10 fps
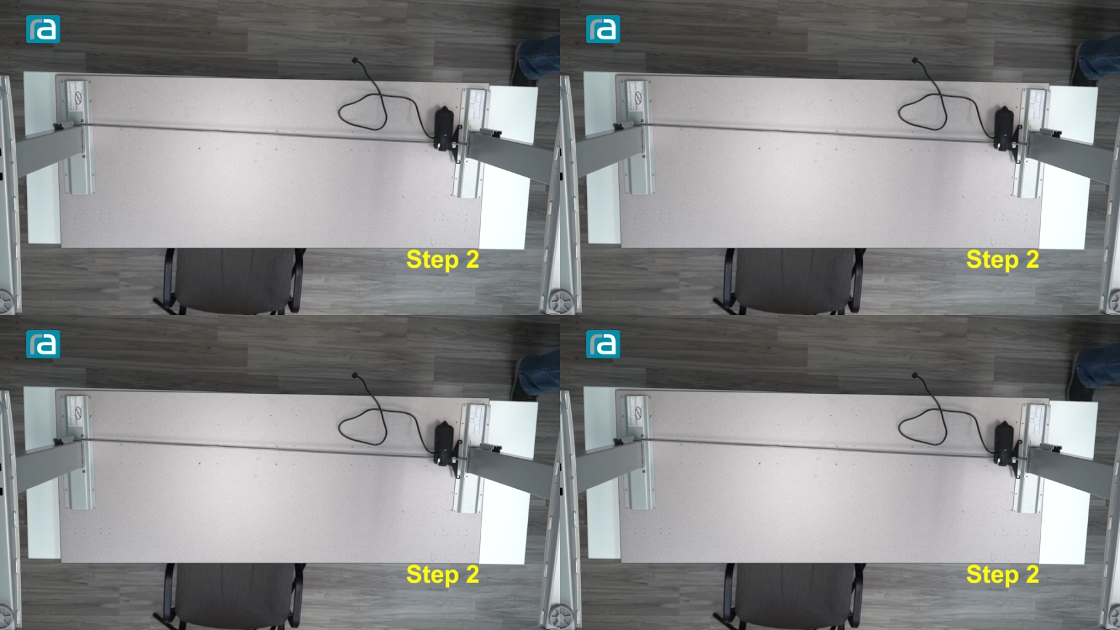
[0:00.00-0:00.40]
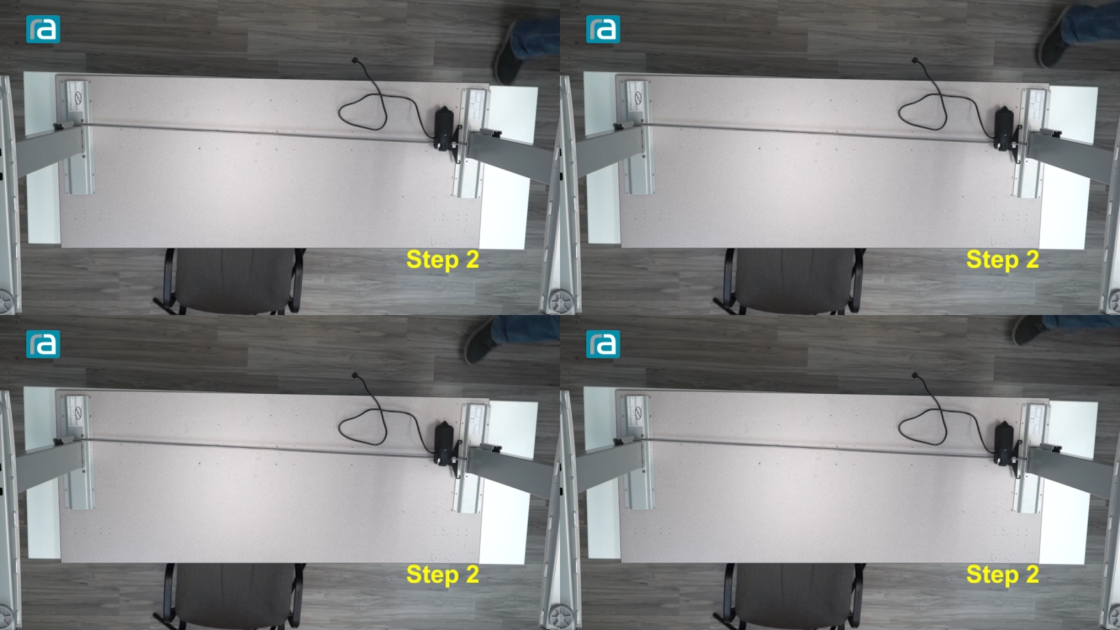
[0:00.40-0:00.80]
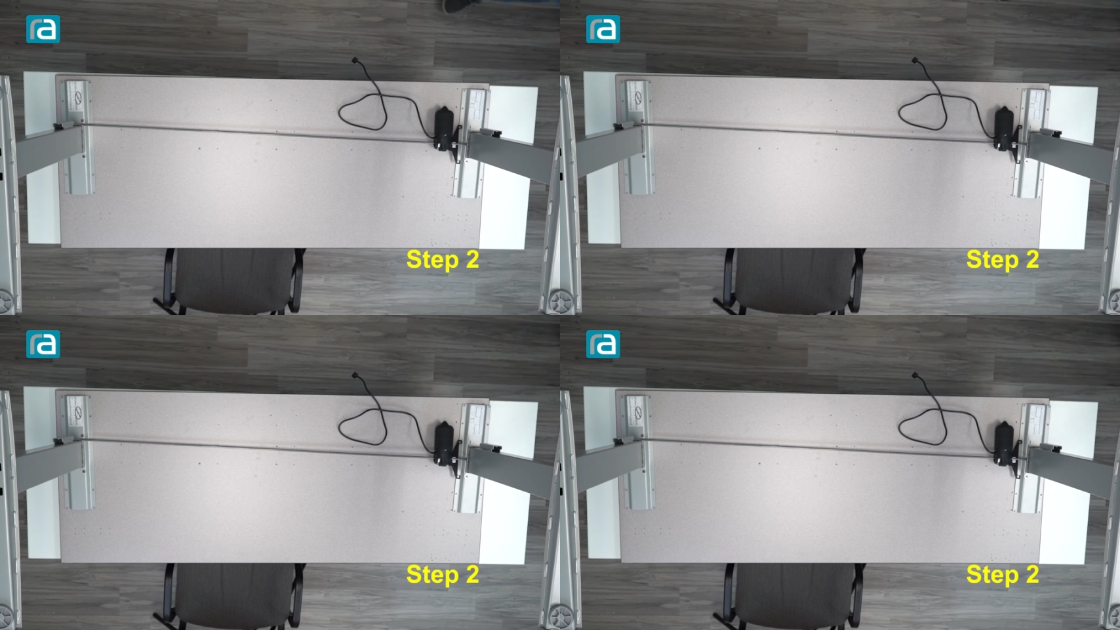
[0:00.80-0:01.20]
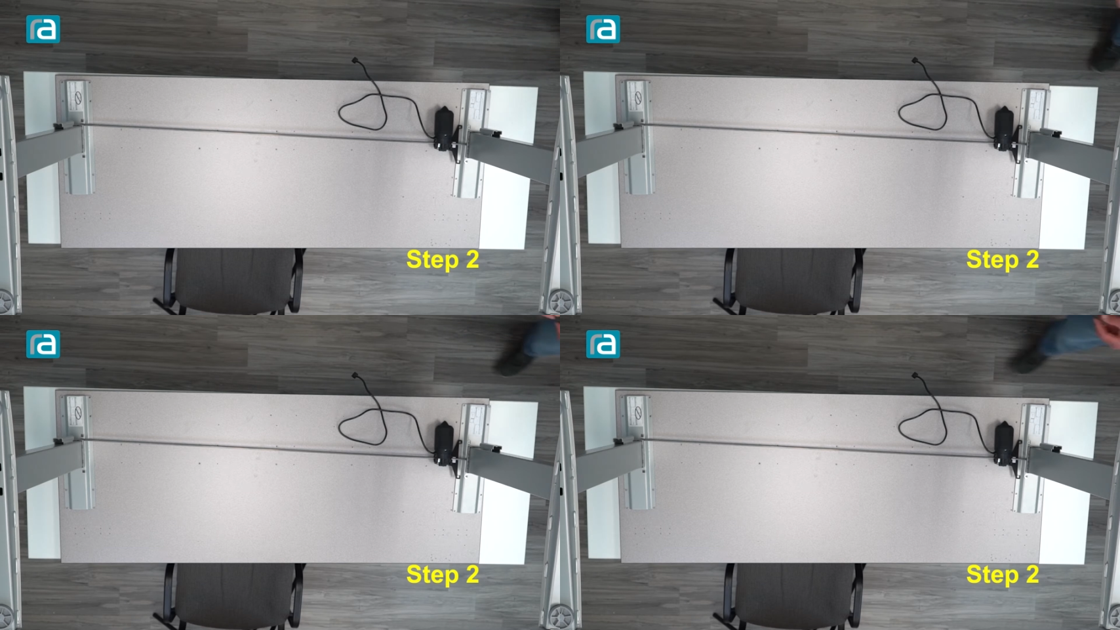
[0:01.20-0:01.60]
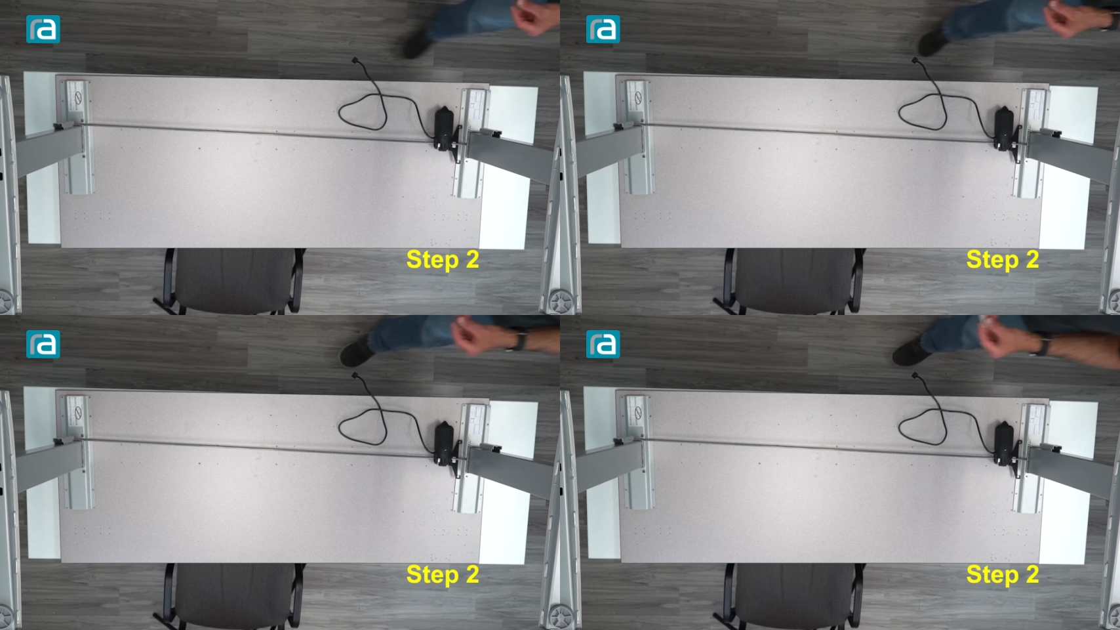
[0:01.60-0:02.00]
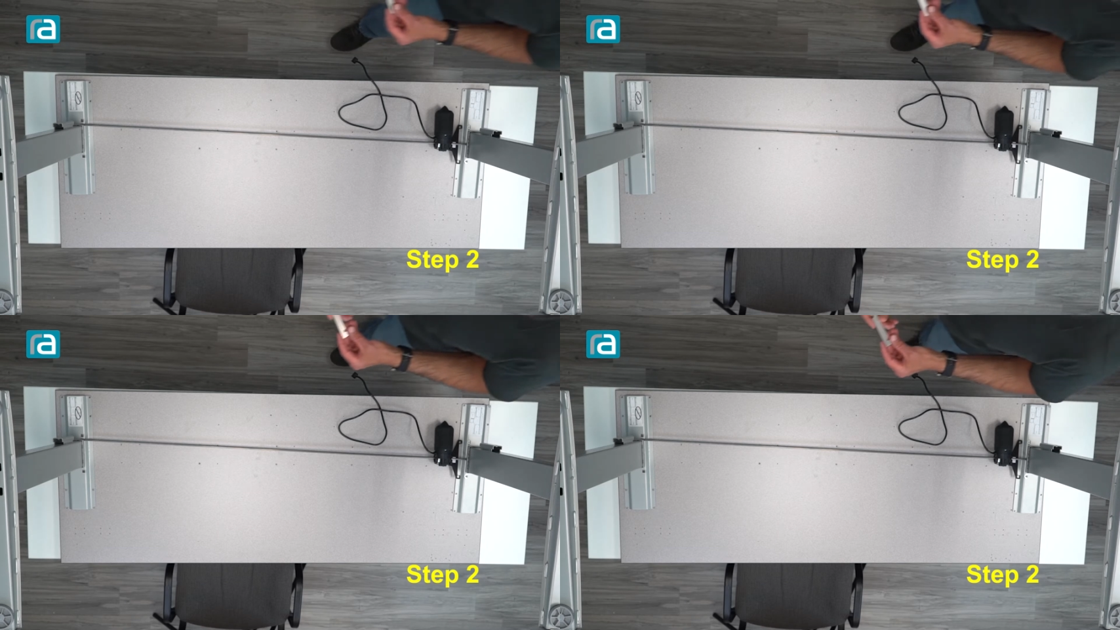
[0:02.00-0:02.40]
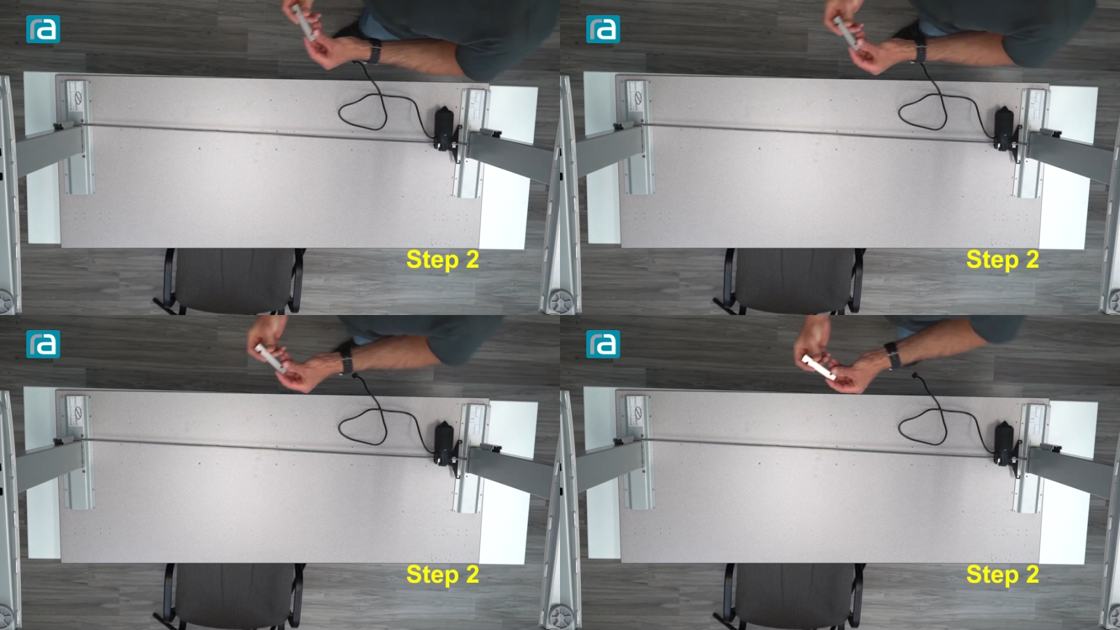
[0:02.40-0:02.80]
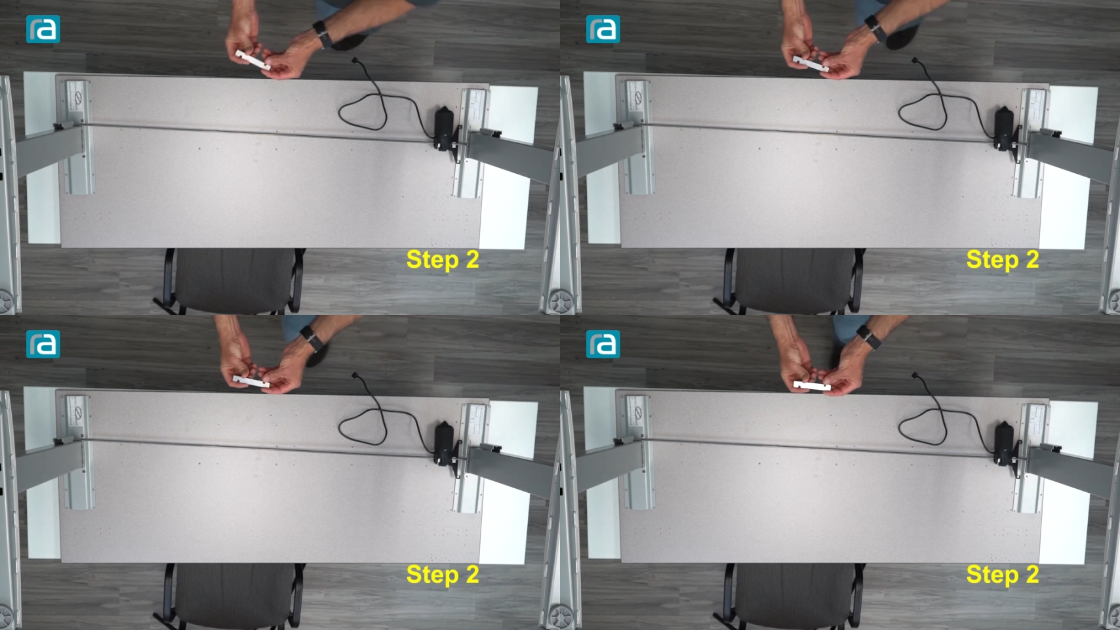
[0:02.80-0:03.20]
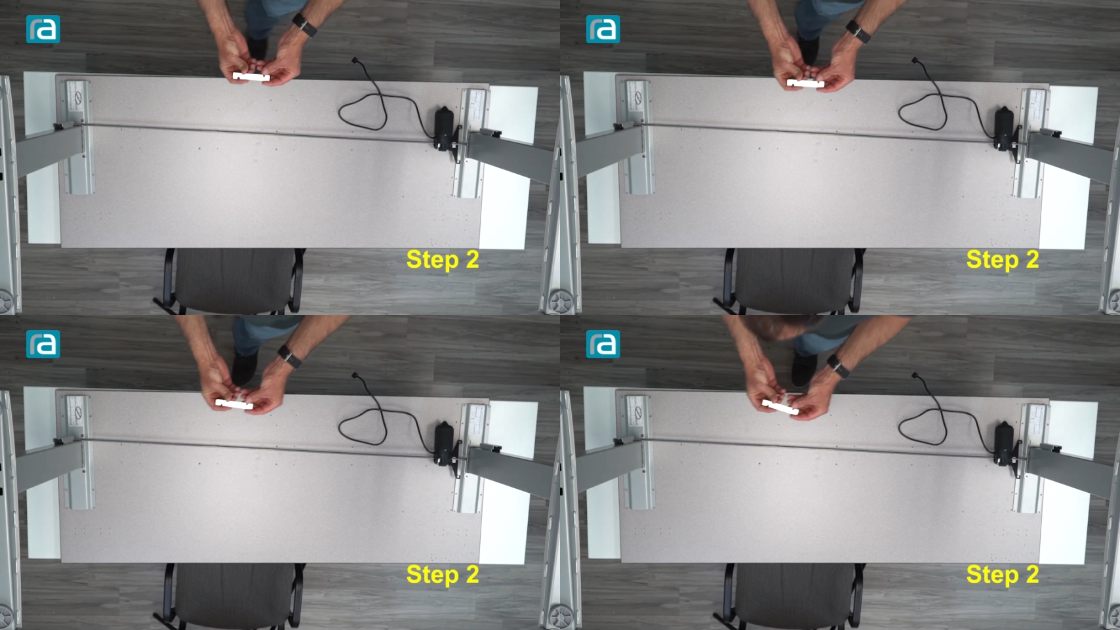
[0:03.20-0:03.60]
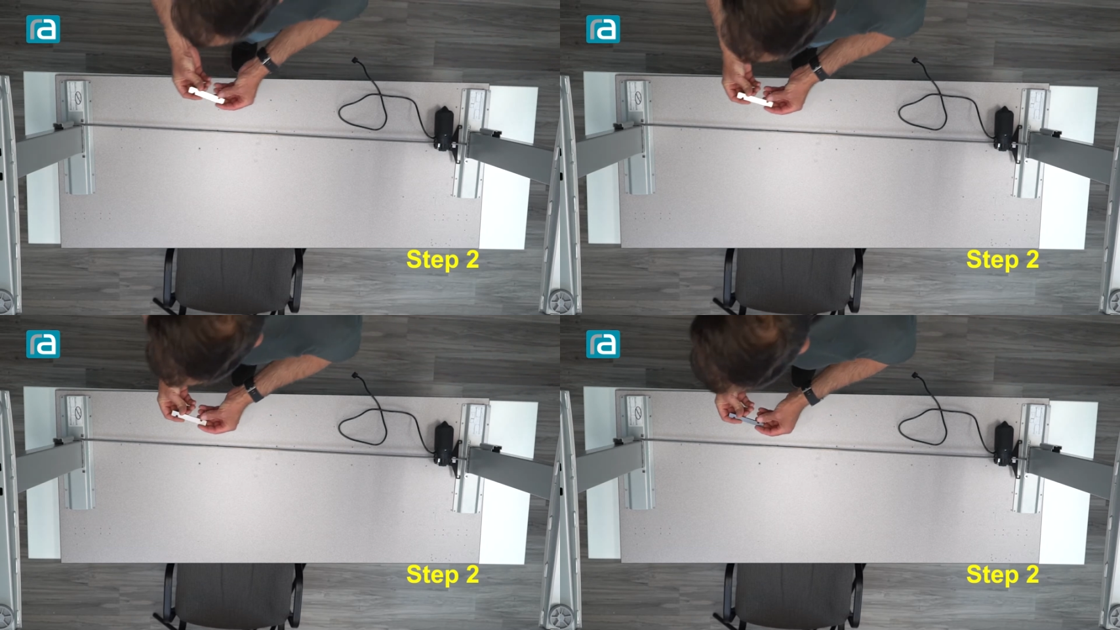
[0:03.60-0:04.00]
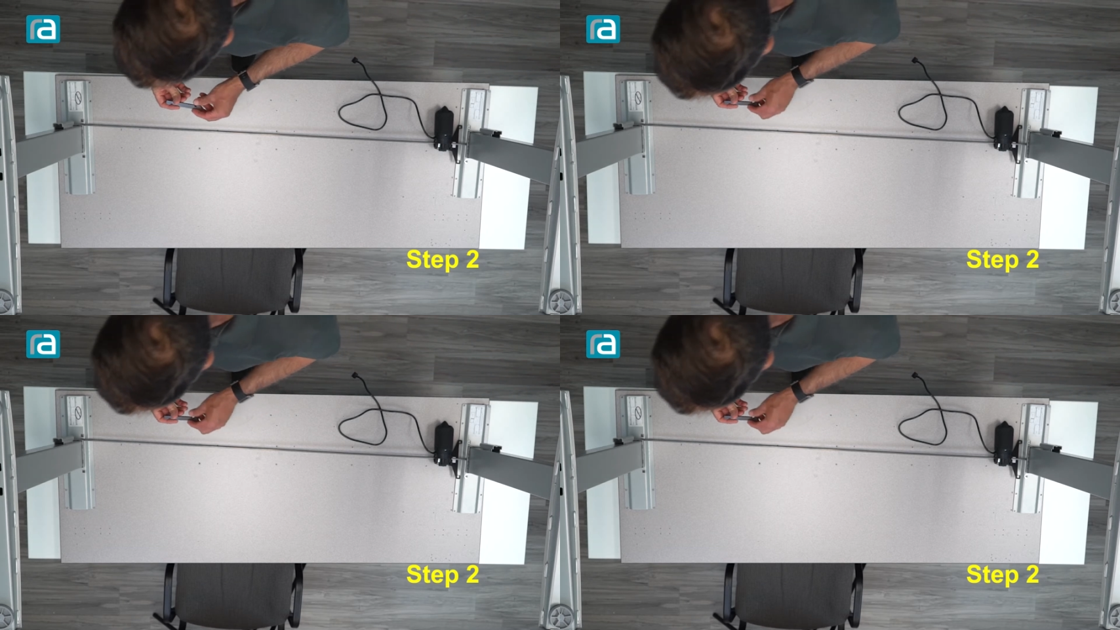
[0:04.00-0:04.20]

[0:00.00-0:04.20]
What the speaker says: (no speaker visible)